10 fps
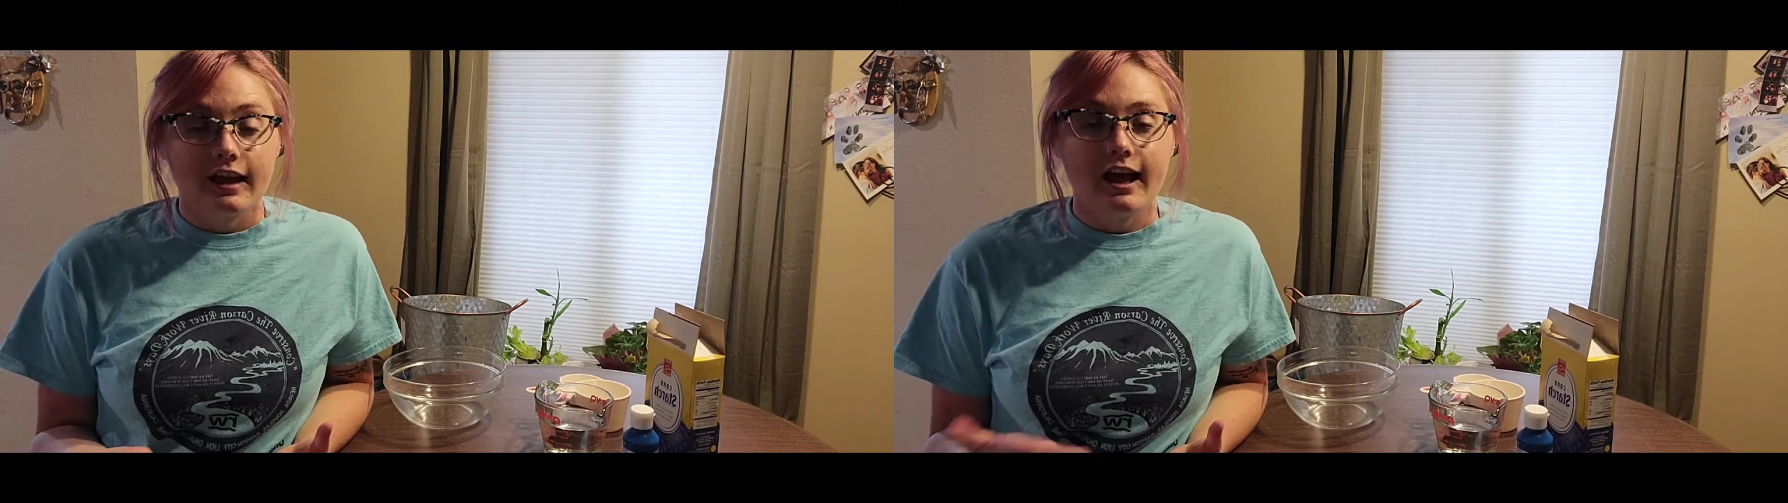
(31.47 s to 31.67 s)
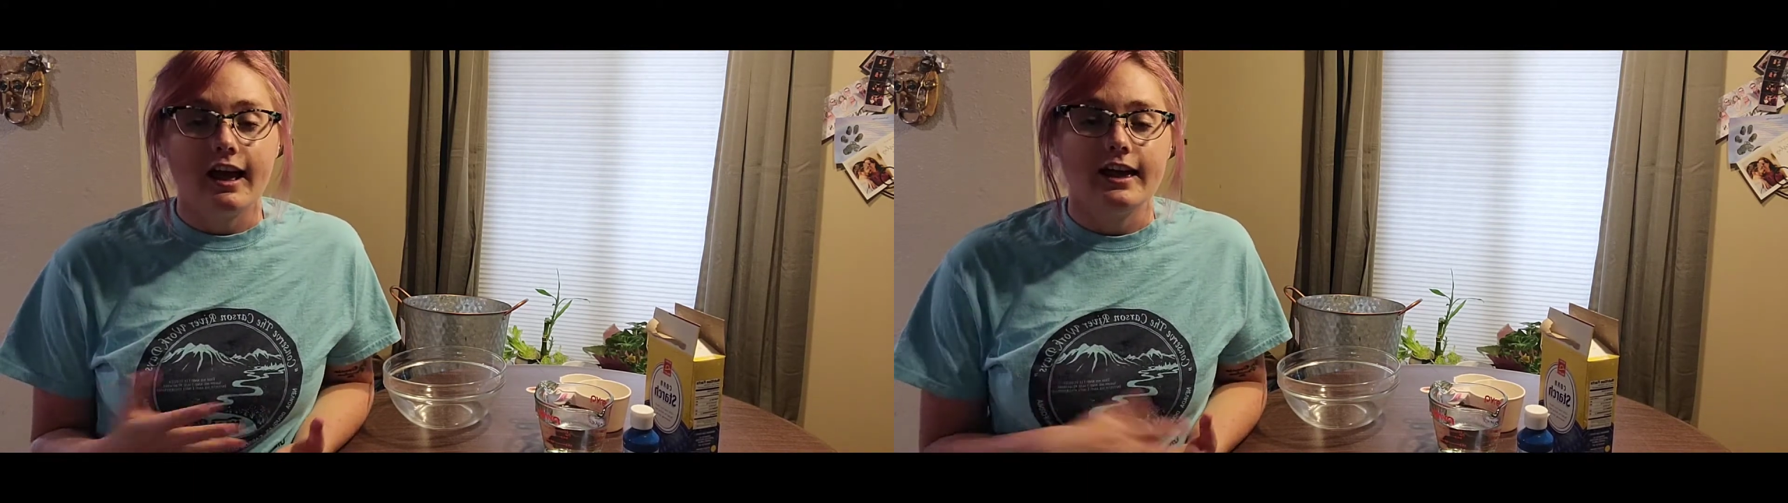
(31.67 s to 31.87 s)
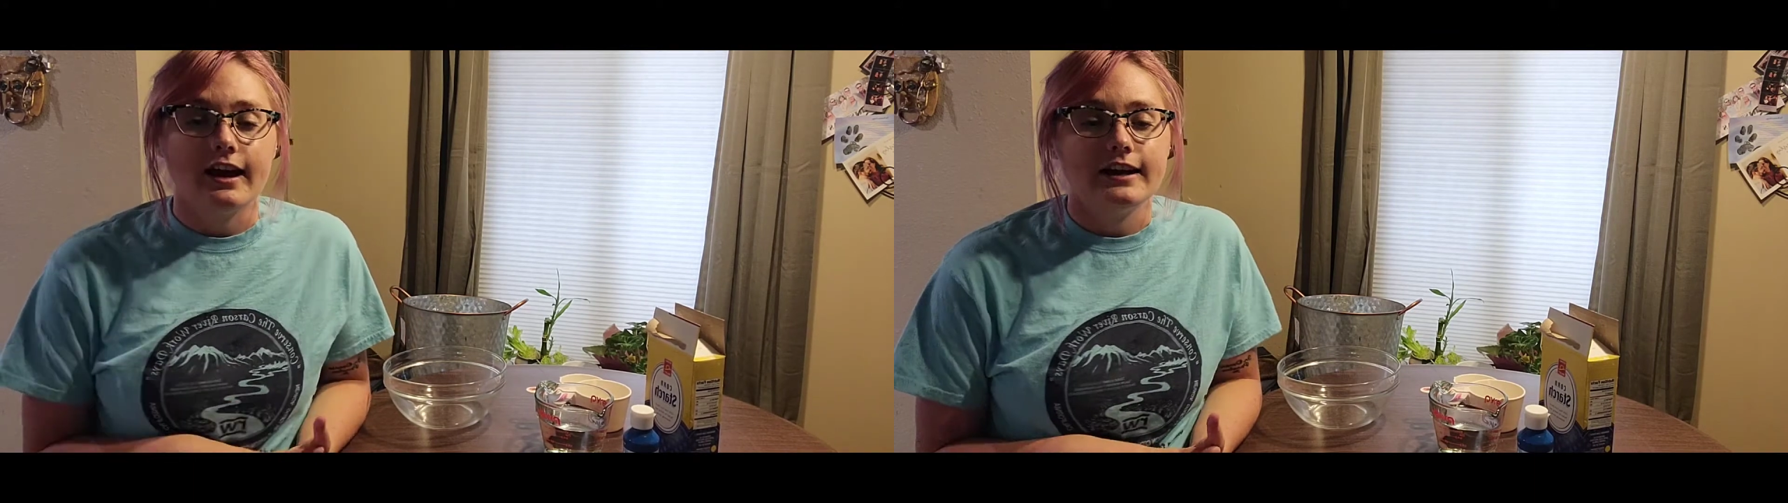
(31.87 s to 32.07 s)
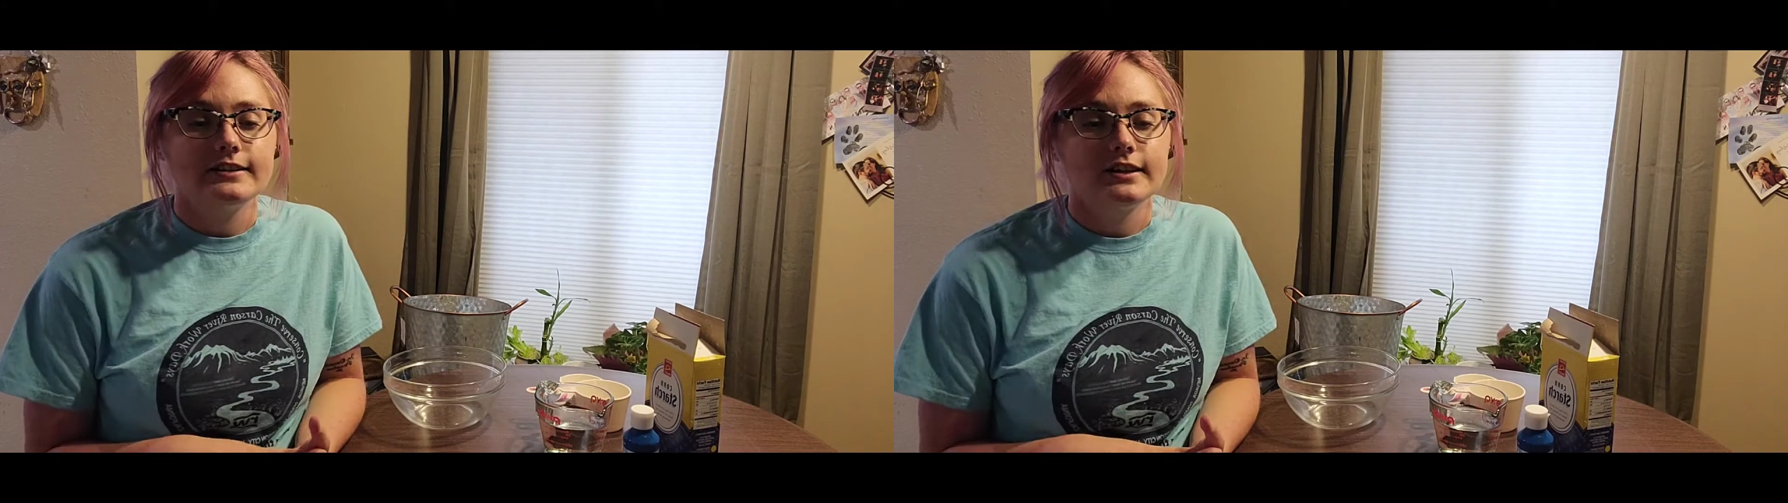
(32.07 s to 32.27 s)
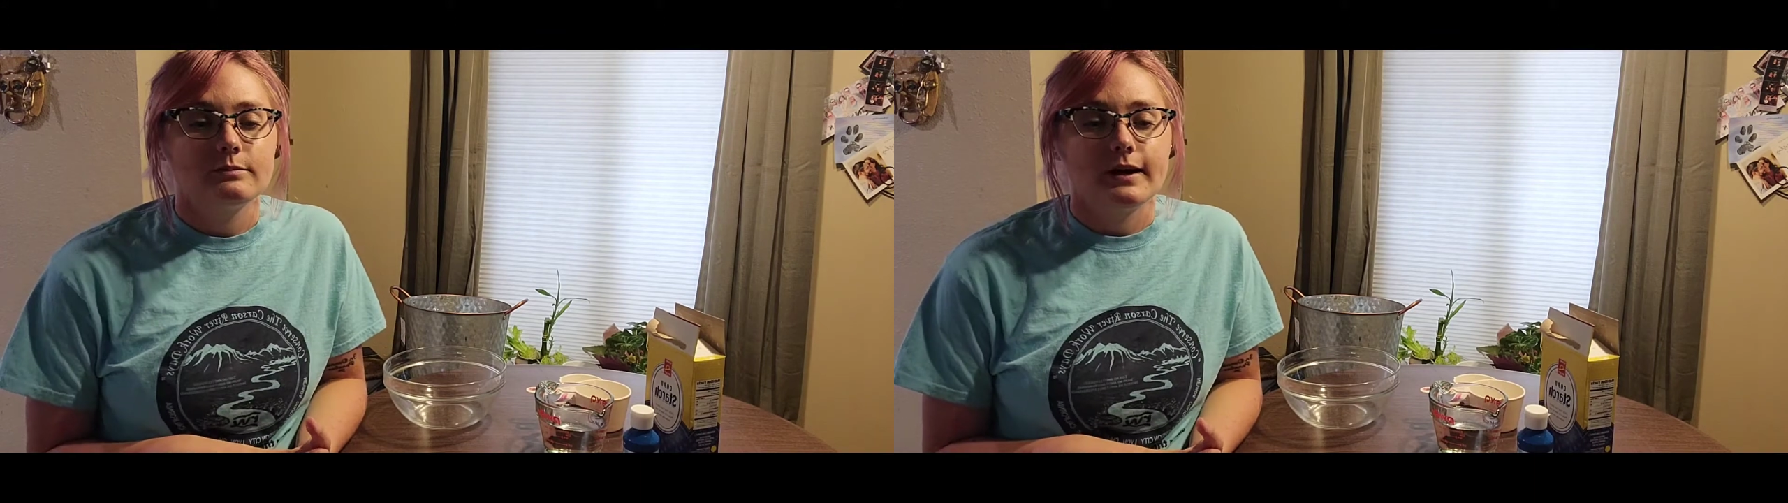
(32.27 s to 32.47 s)
and
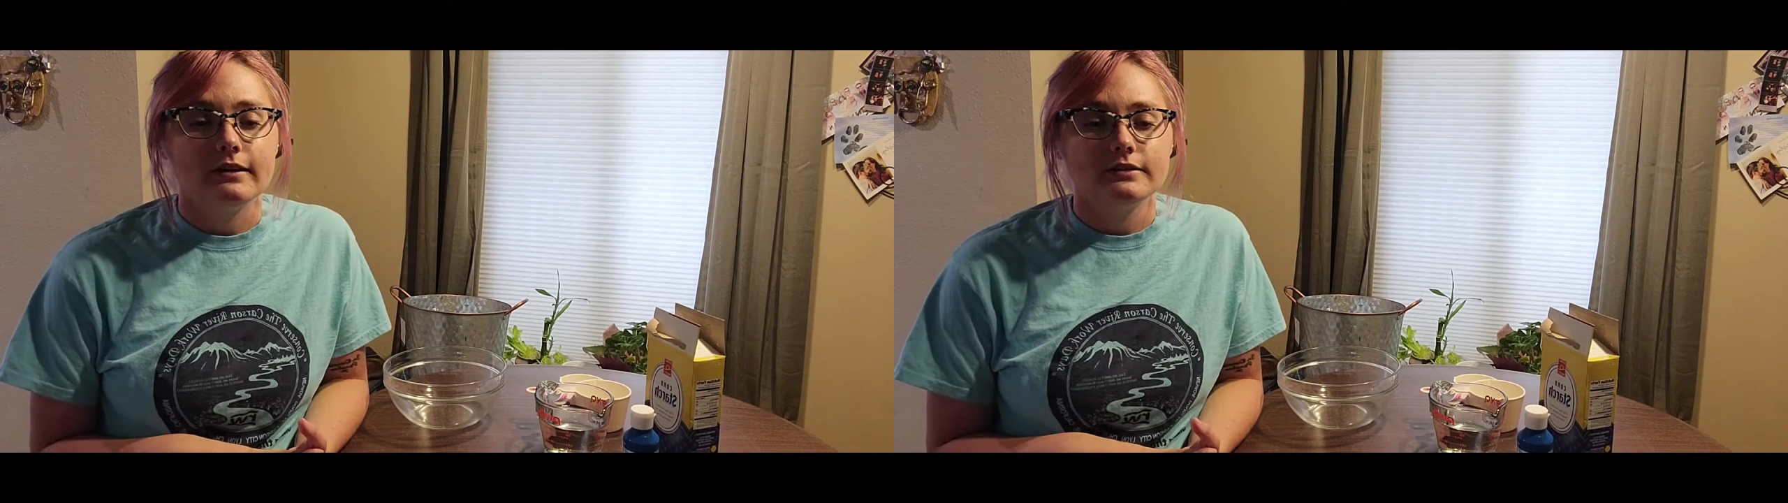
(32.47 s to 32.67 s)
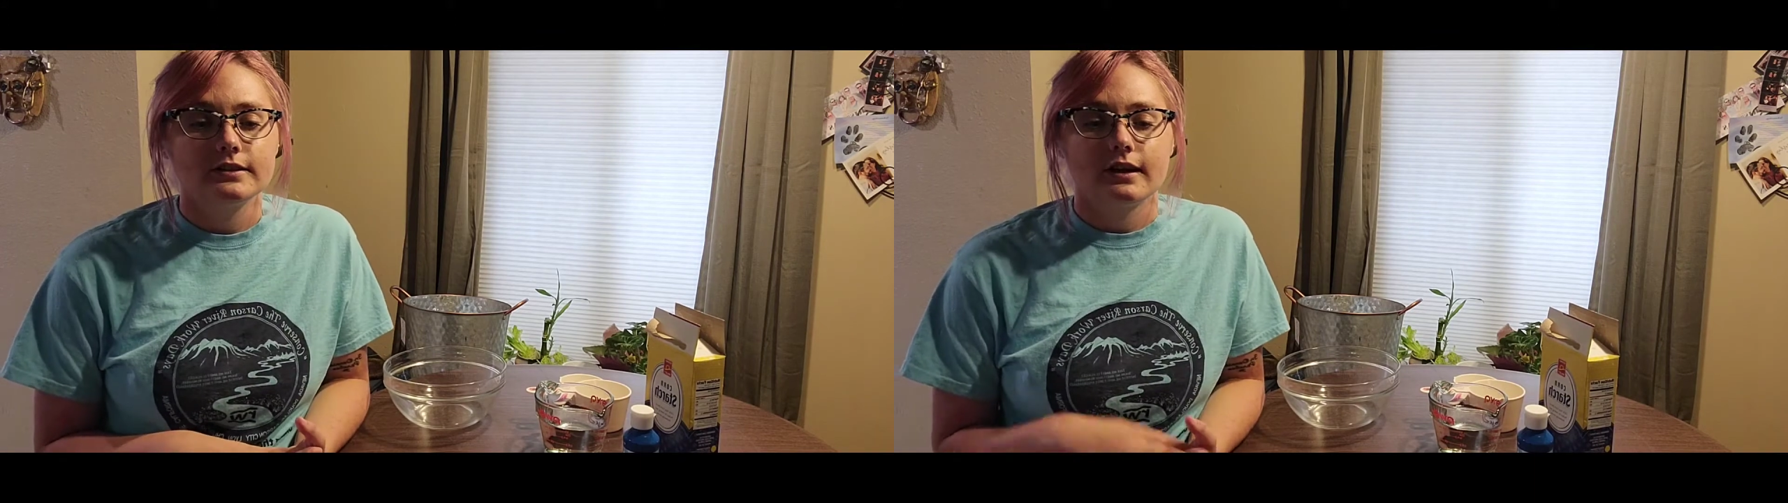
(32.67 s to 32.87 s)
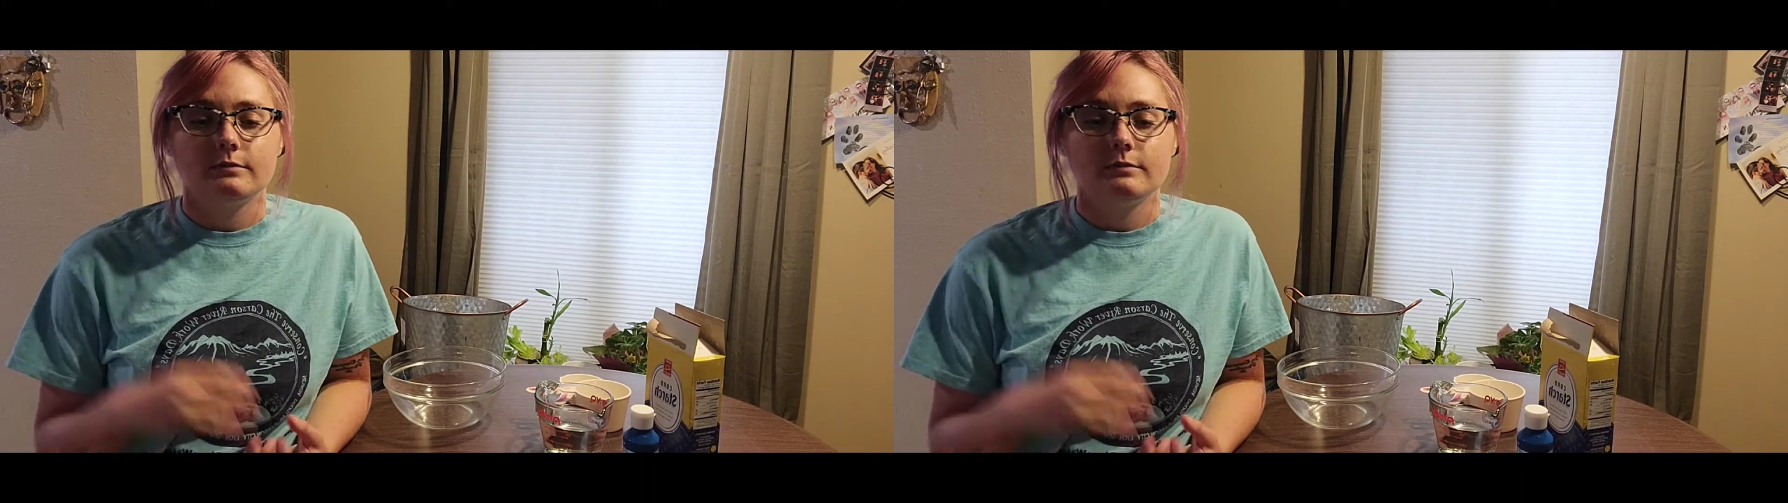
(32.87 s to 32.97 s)
ice can melt